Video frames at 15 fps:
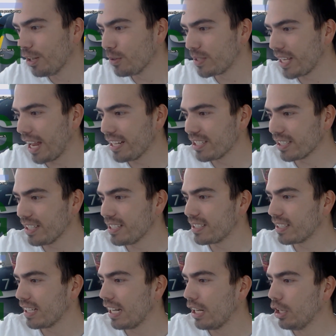Los
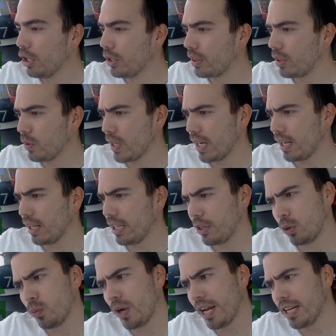Angeles,
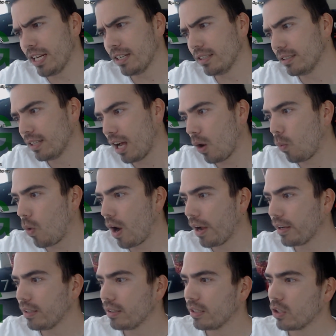Lithuania,
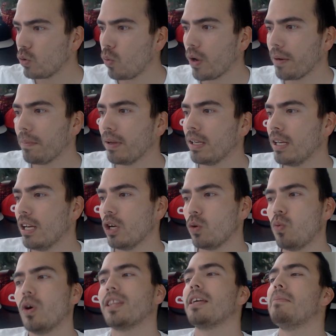Hawaii,
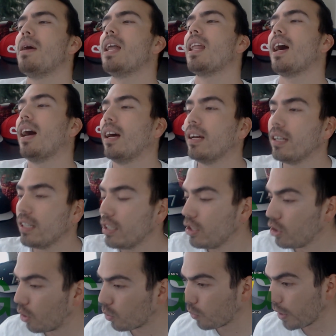Guatemala,
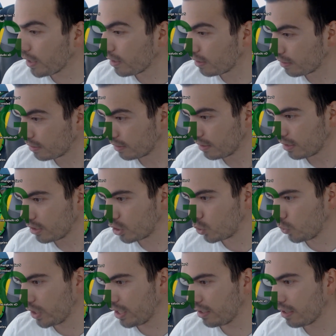Norway,
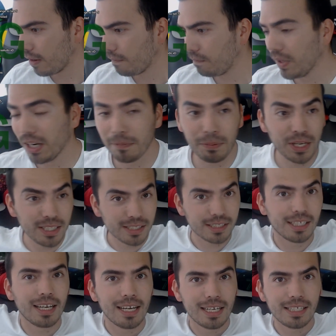Sweden,
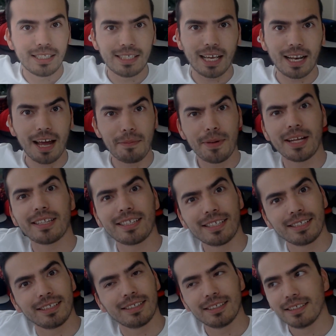Philippines,
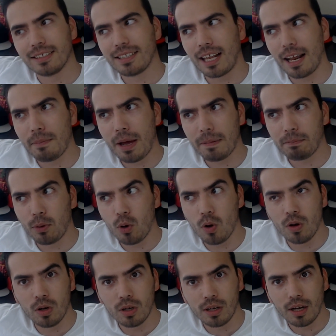Salamat, Salamat
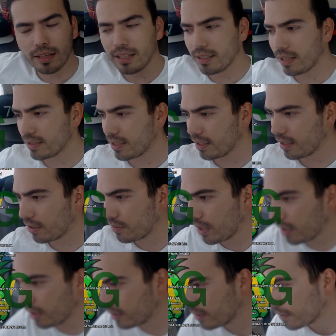Po, I think I said that
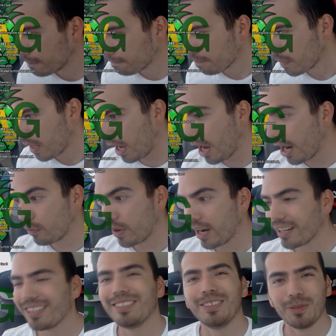right,
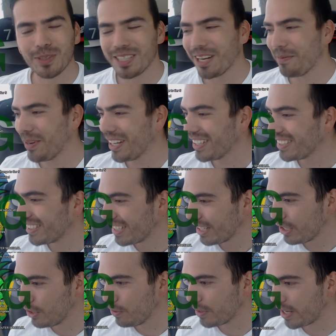Iraq, what's up man,
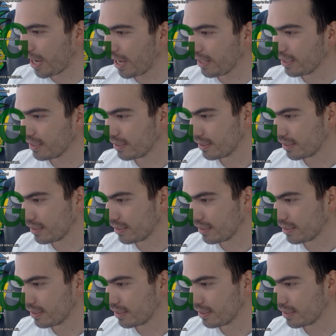UK,